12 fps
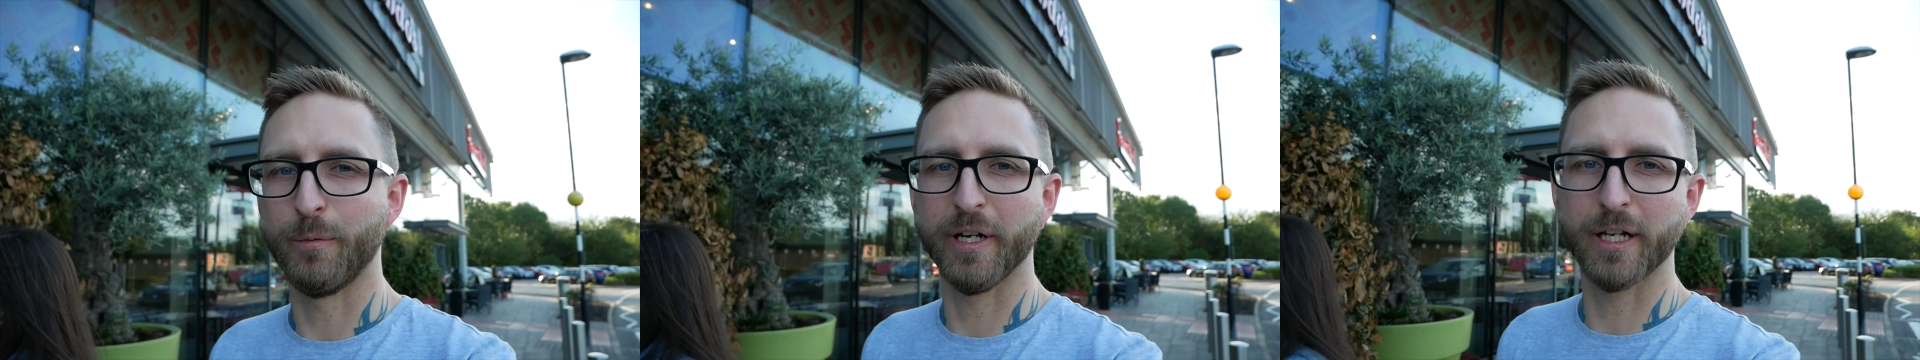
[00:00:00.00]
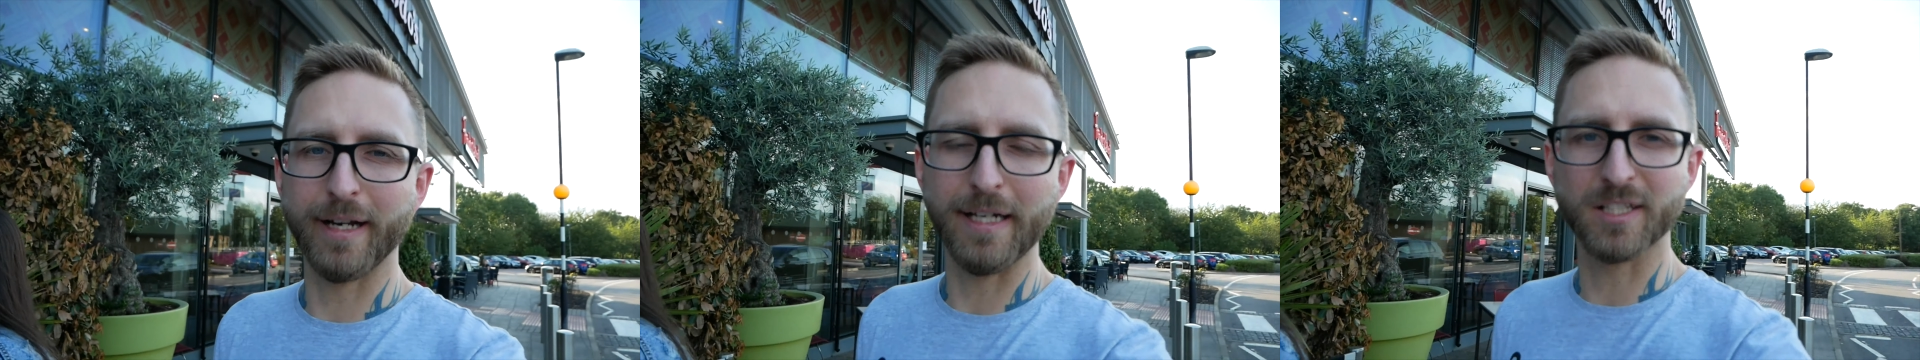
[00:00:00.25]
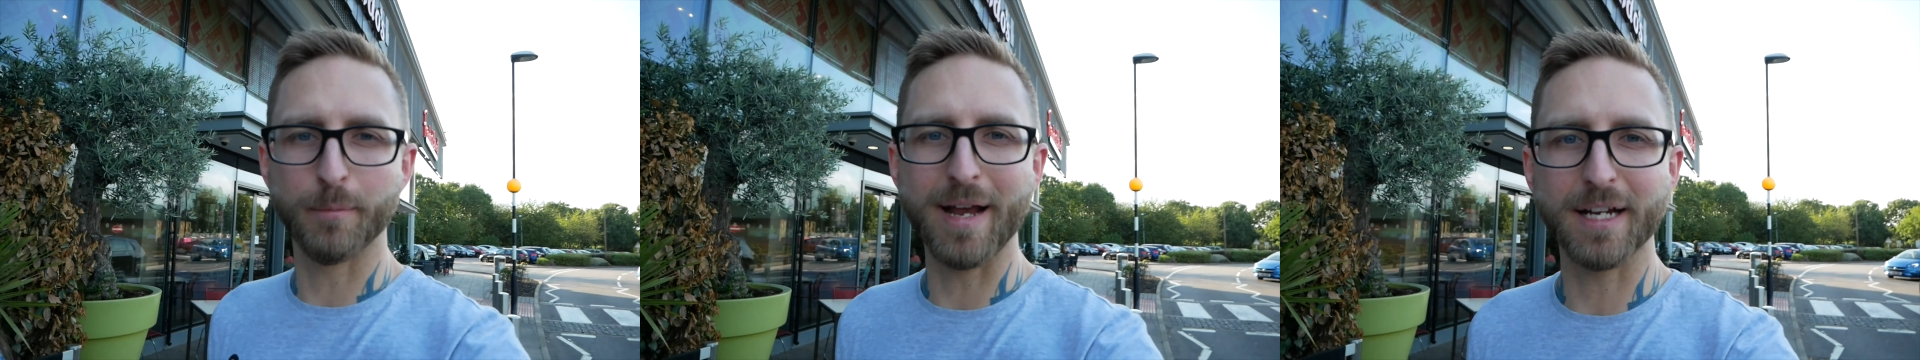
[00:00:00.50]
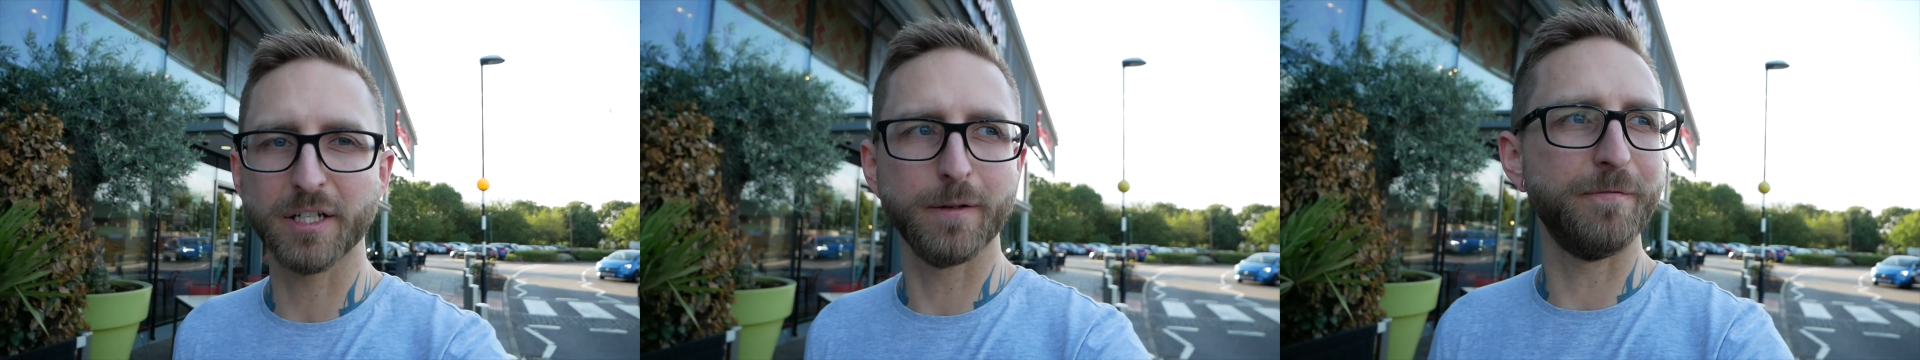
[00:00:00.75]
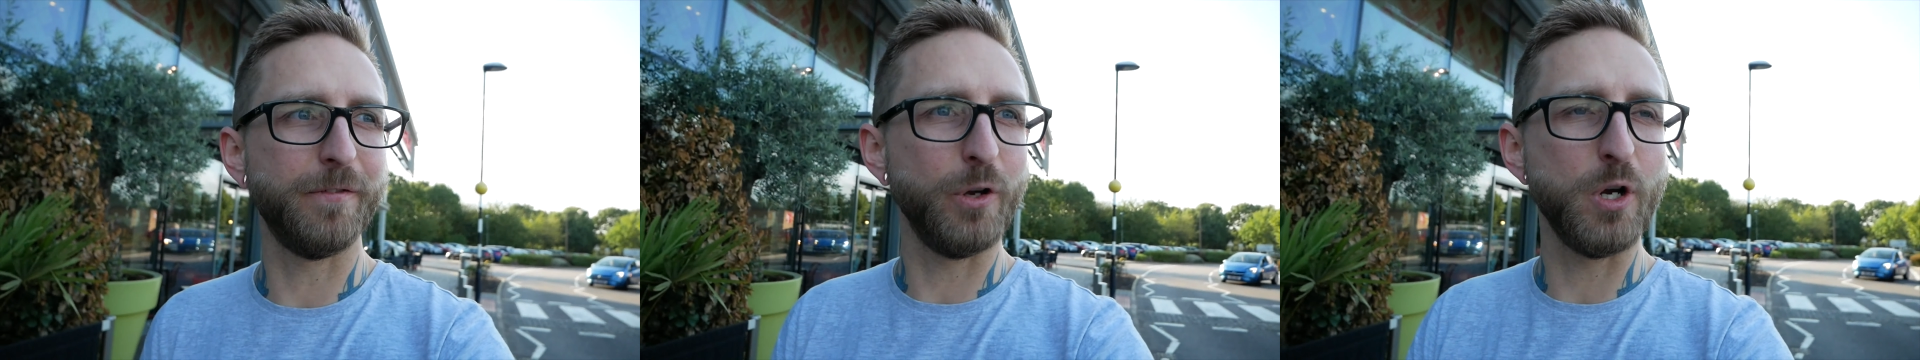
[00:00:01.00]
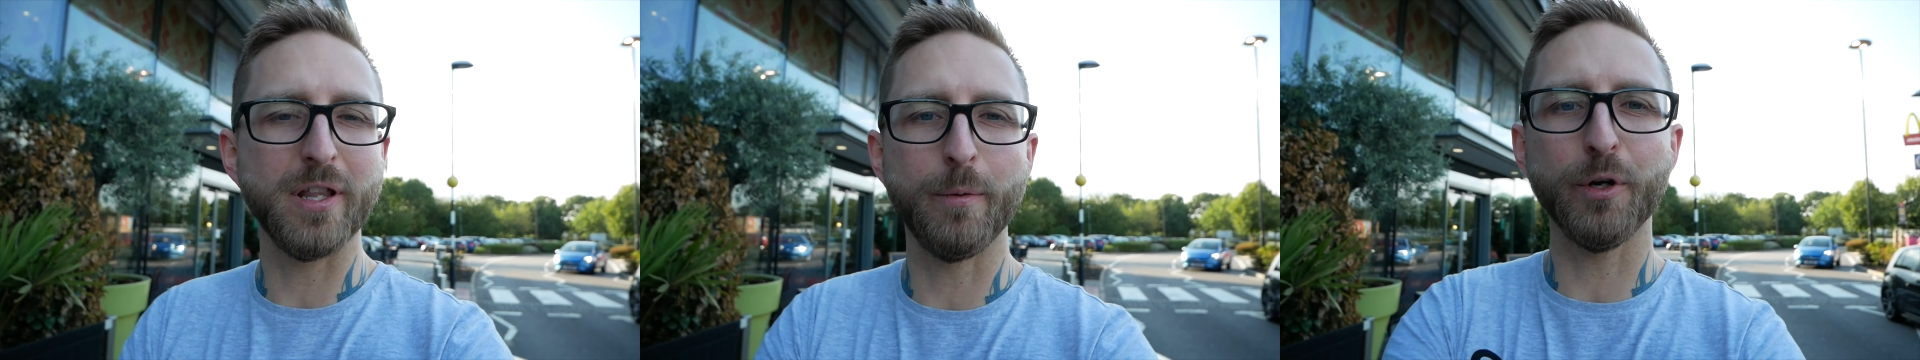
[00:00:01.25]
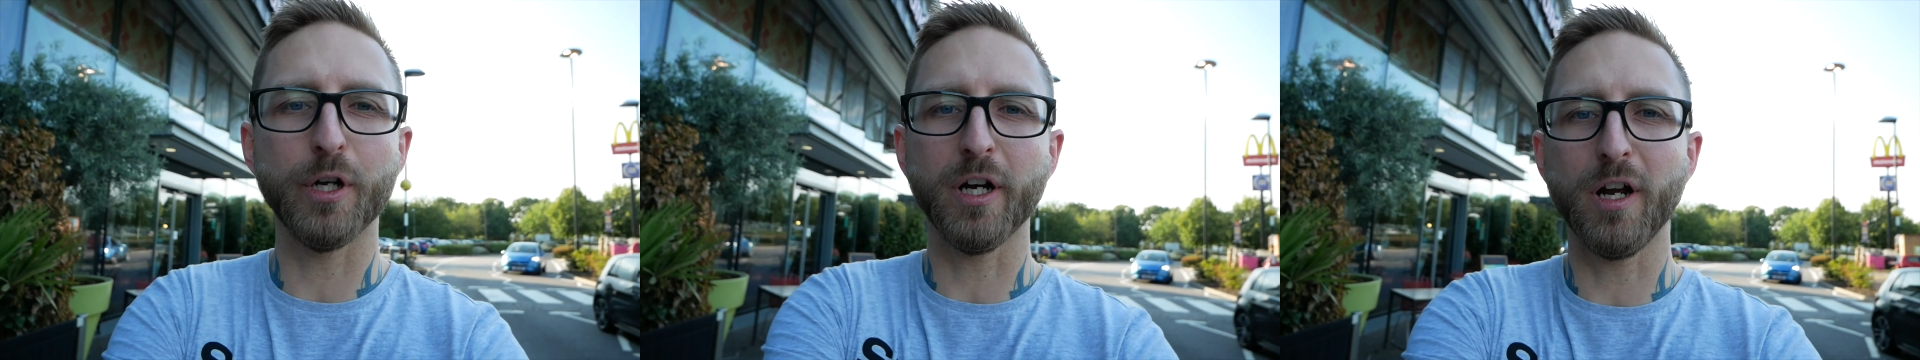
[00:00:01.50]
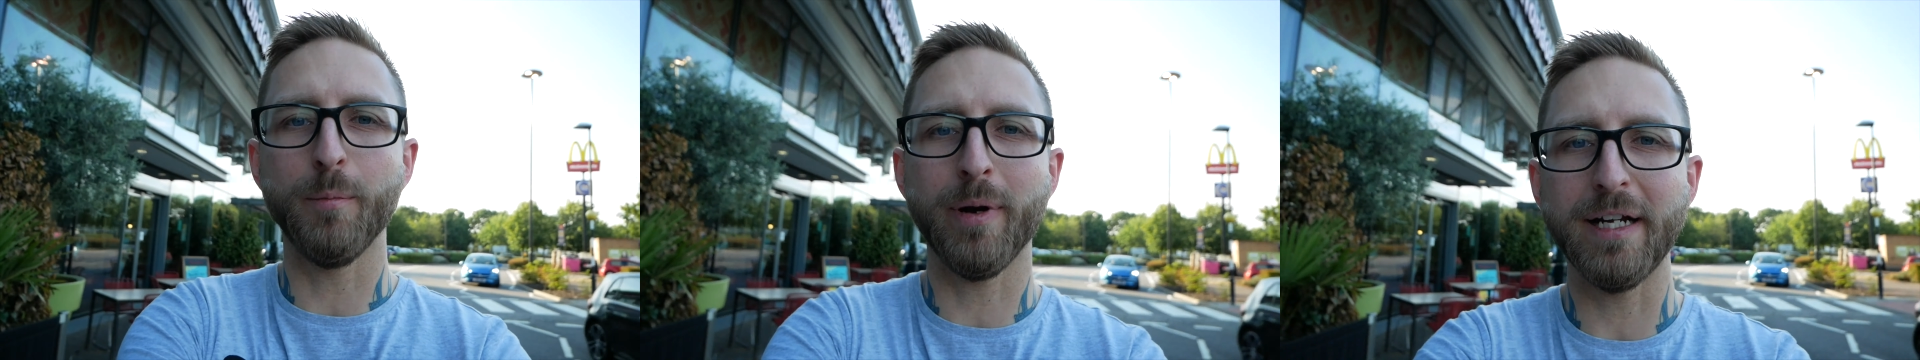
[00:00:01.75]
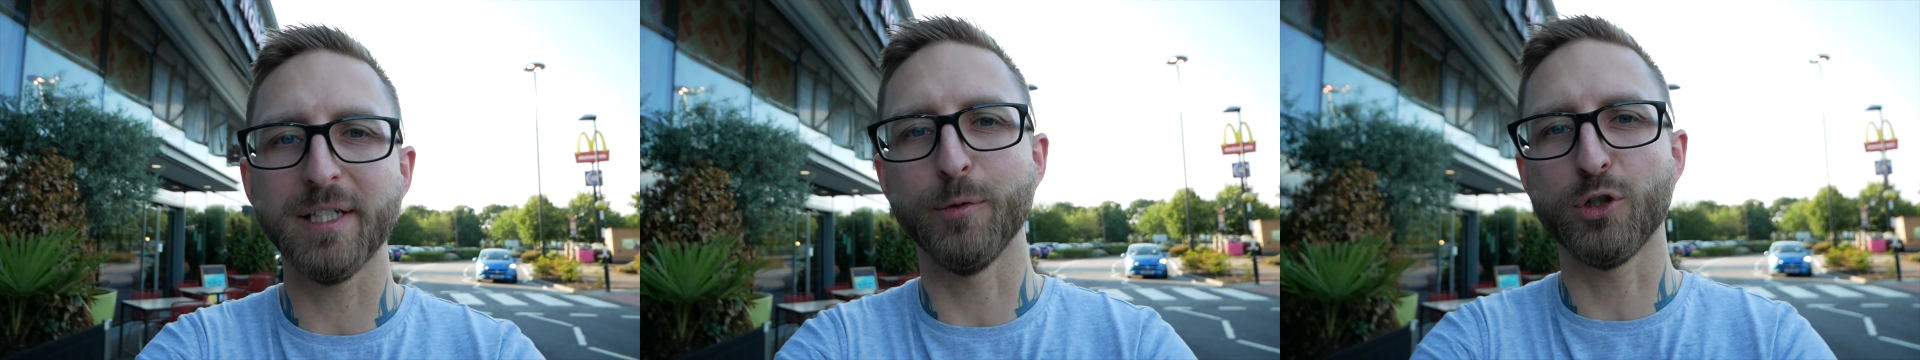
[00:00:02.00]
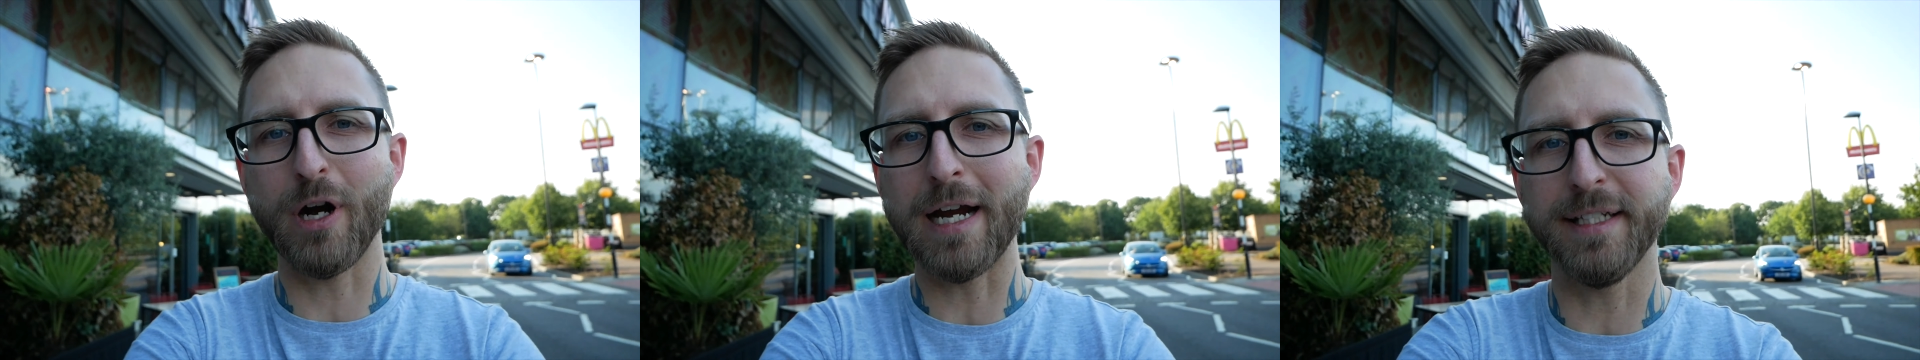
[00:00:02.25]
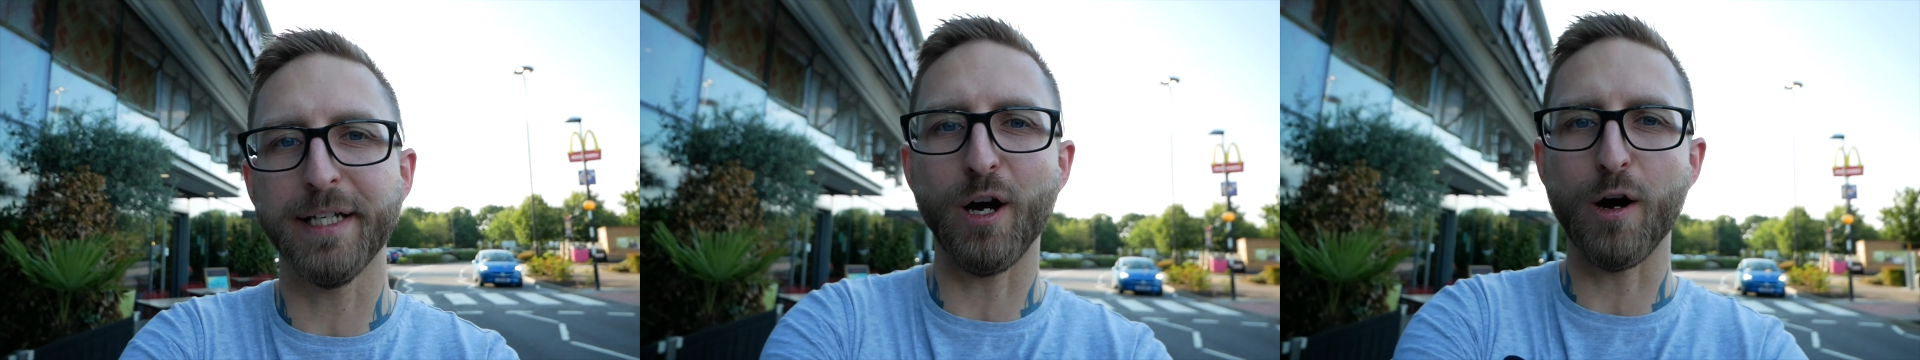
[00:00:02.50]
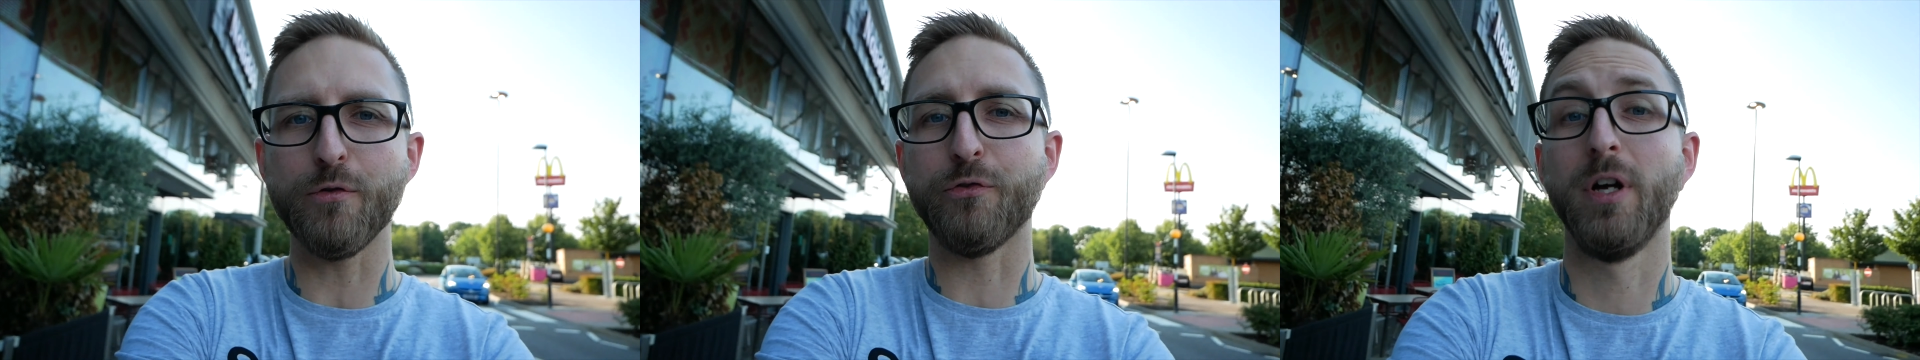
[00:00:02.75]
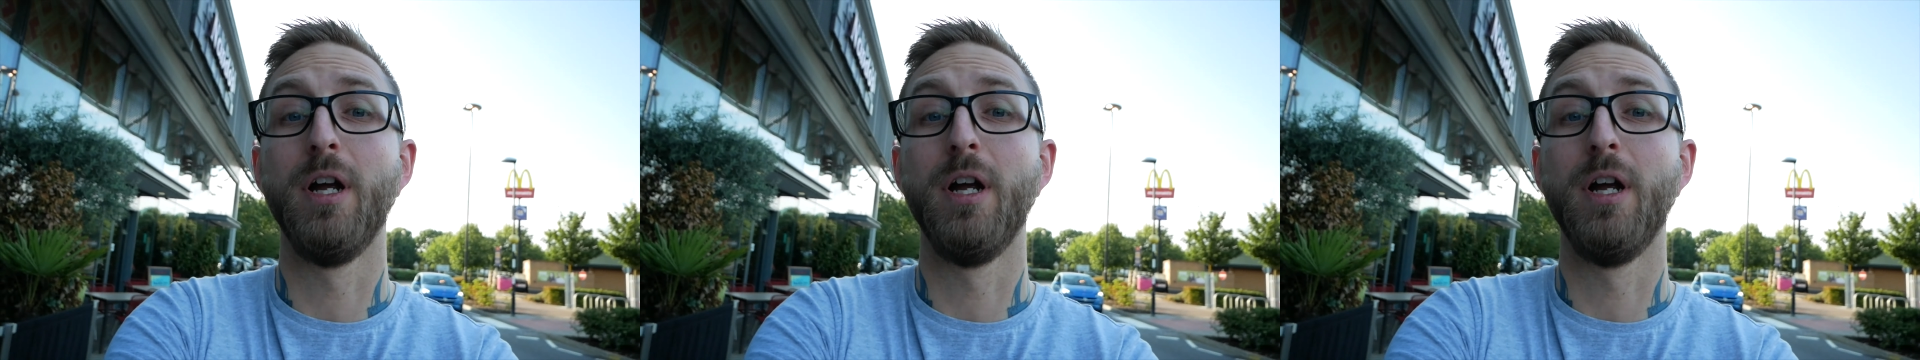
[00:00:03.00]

so we're gonna eat some Mexican food, then we're gonna go and play some crazy golf.